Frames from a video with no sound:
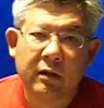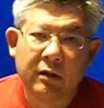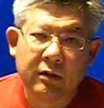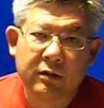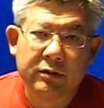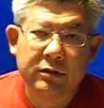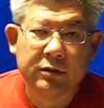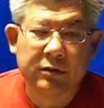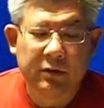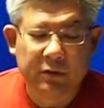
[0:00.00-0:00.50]
I
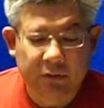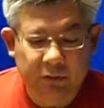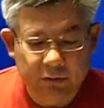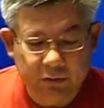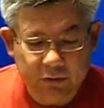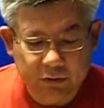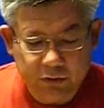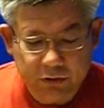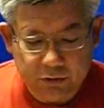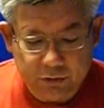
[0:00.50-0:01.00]
ought to
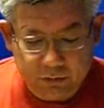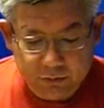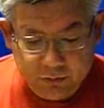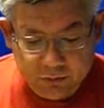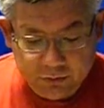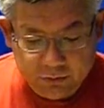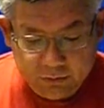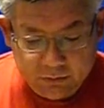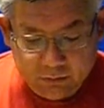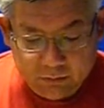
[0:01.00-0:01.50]
introduce you
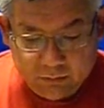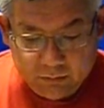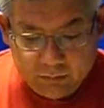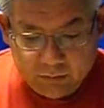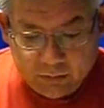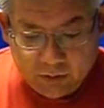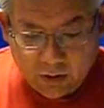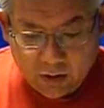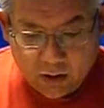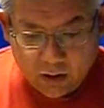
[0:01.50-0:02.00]
to
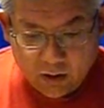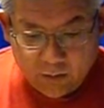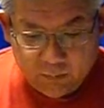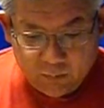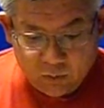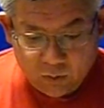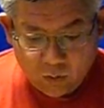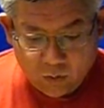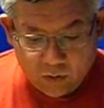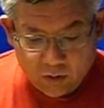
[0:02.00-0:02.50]

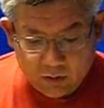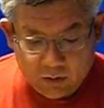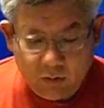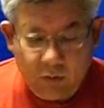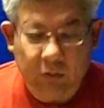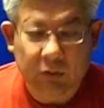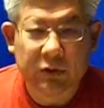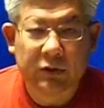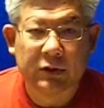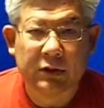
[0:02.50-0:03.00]
Laura
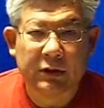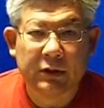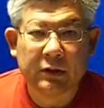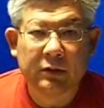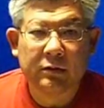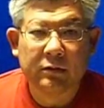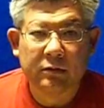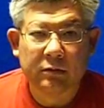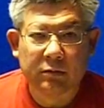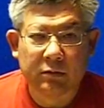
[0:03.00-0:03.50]

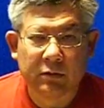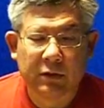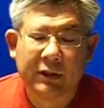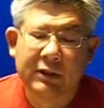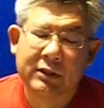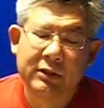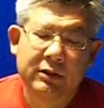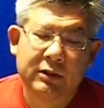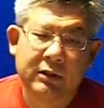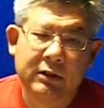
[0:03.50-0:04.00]
Goldstein, who
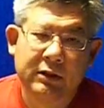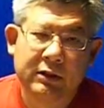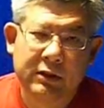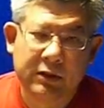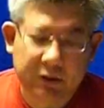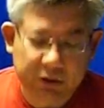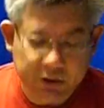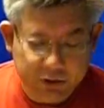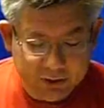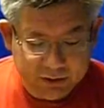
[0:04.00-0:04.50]
is the
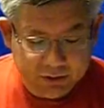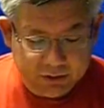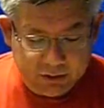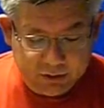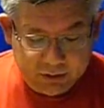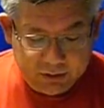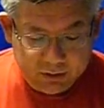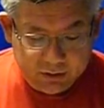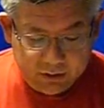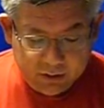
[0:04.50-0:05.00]
teaching
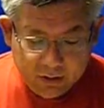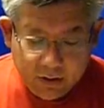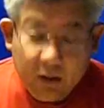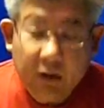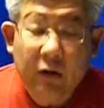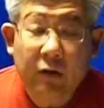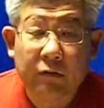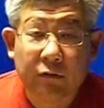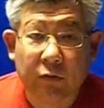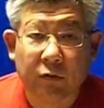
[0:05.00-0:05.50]
assistant
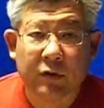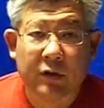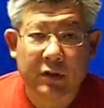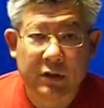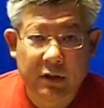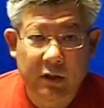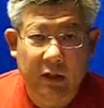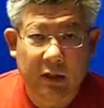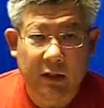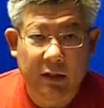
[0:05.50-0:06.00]
for
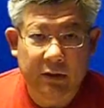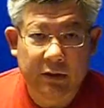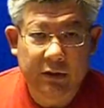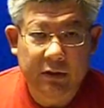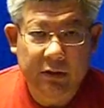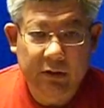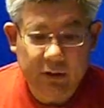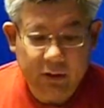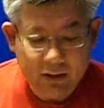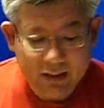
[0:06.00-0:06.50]
this class.
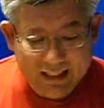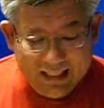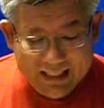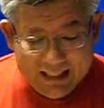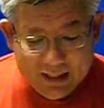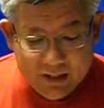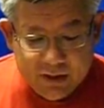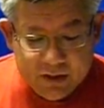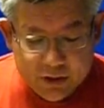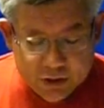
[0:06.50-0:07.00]

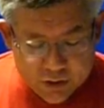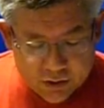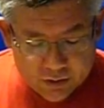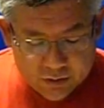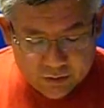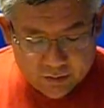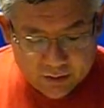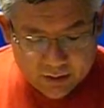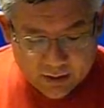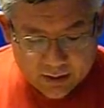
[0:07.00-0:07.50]
In
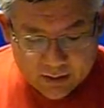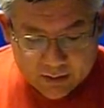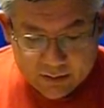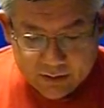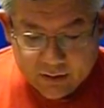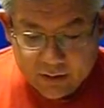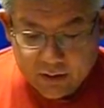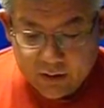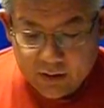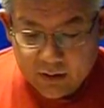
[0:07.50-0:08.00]
addition to
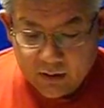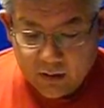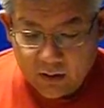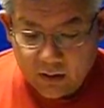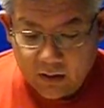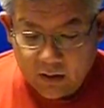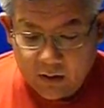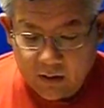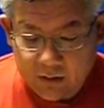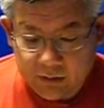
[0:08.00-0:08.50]
that,
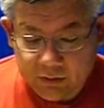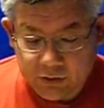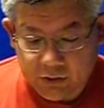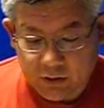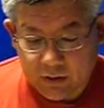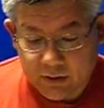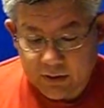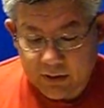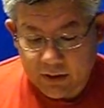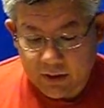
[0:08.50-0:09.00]

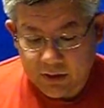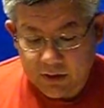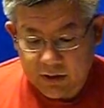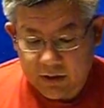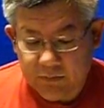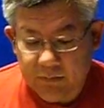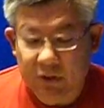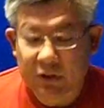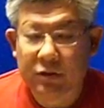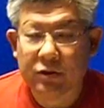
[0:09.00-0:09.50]
Sean
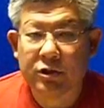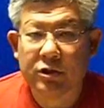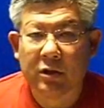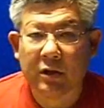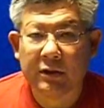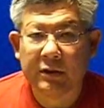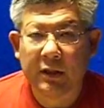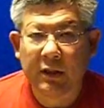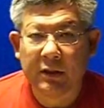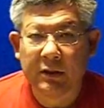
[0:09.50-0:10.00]
Dacey, Mr.
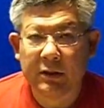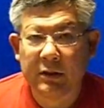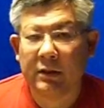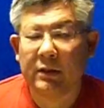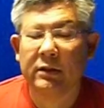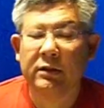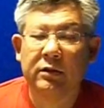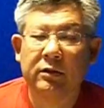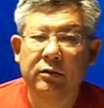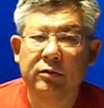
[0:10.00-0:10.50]
Sean
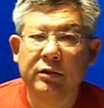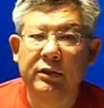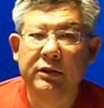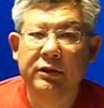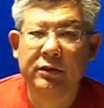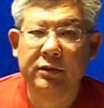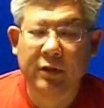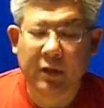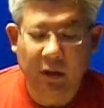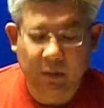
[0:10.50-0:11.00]
Dacey, has
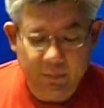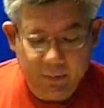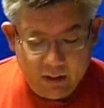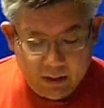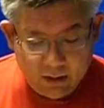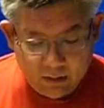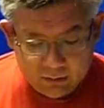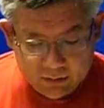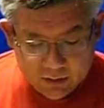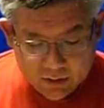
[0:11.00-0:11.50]
agreed to help
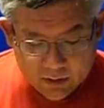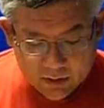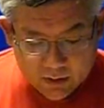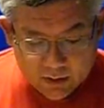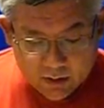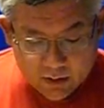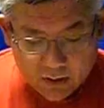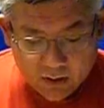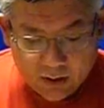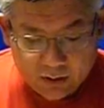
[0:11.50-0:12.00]
out
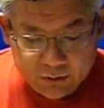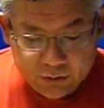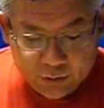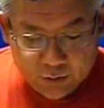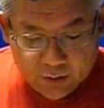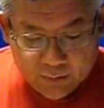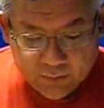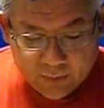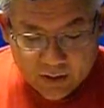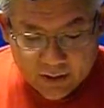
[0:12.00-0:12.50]

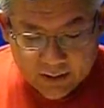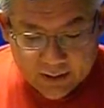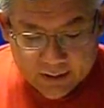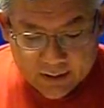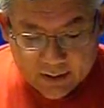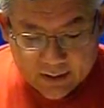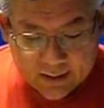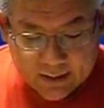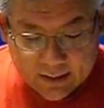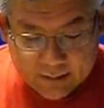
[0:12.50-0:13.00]
during
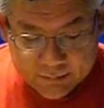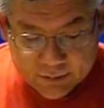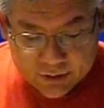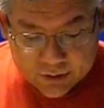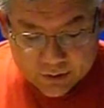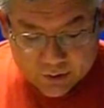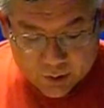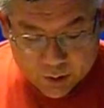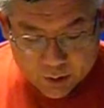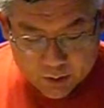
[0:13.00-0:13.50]
my
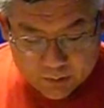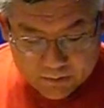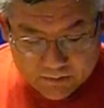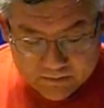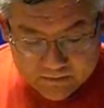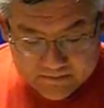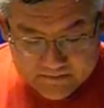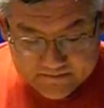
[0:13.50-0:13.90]
absence.